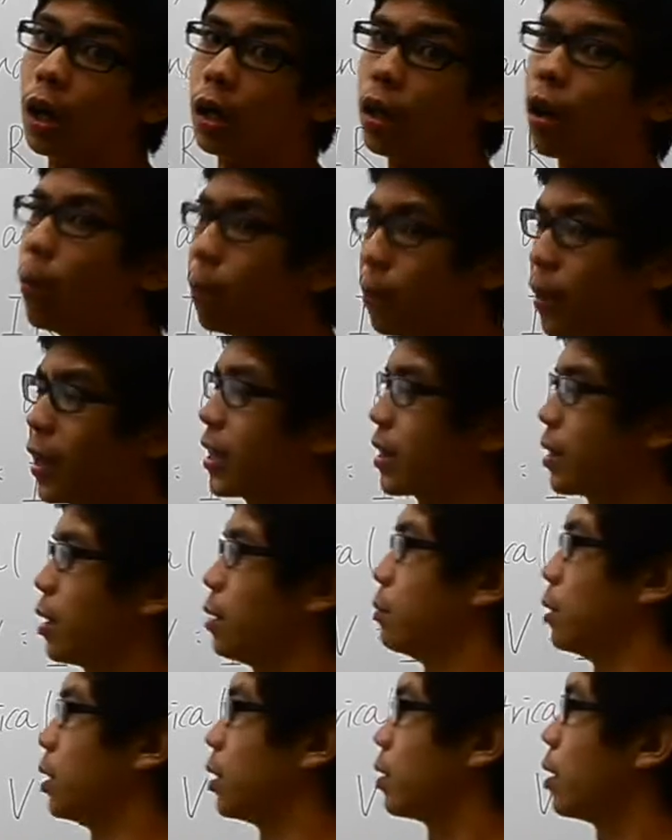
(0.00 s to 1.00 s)
complex
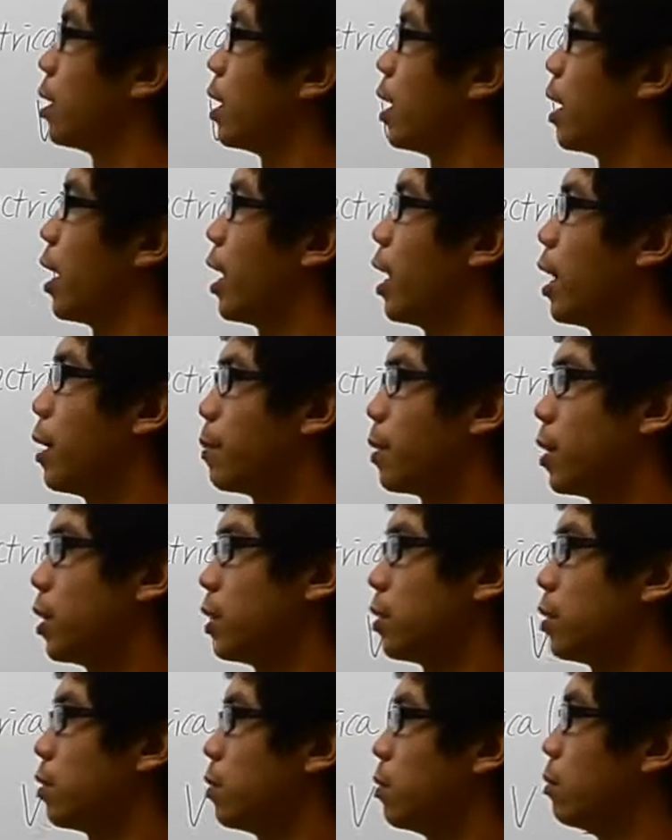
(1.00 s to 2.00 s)
numbers, A
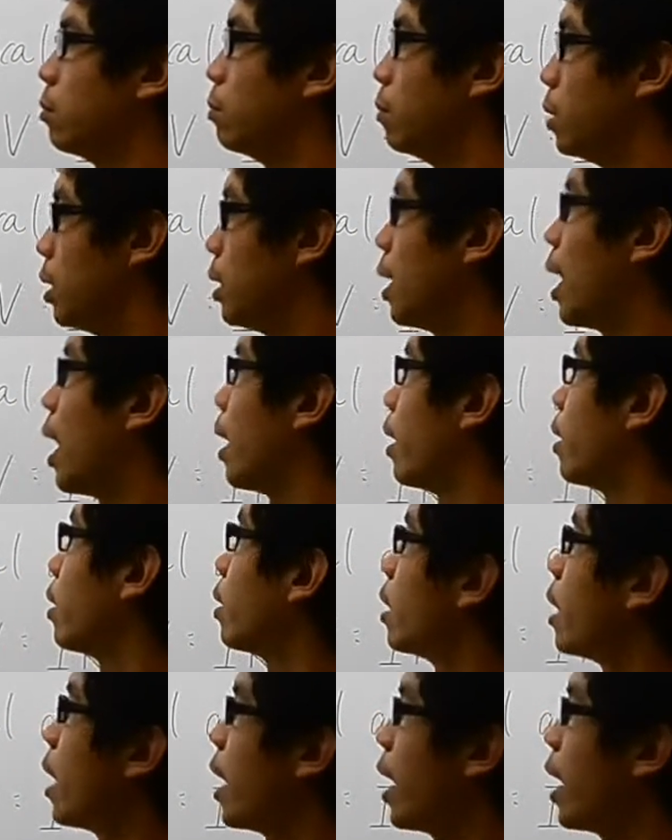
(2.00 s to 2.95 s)
plus BI.